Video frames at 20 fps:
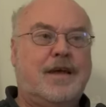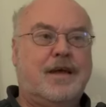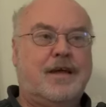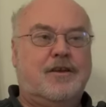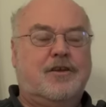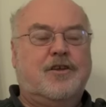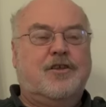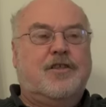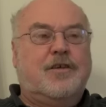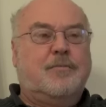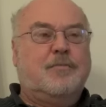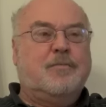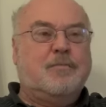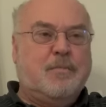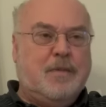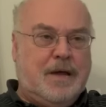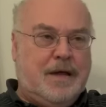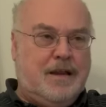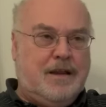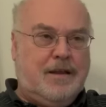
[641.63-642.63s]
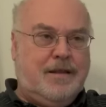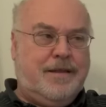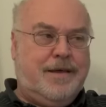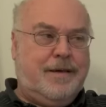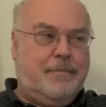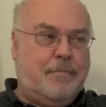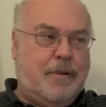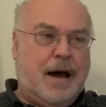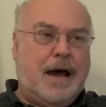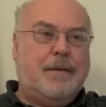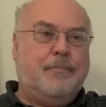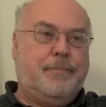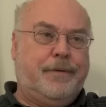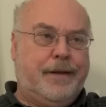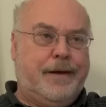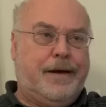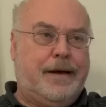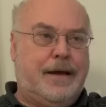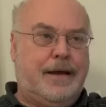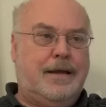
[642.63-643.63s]
into the into the
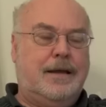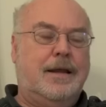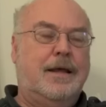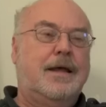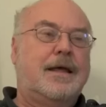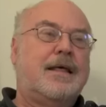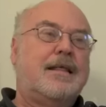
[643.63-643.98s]
pipeline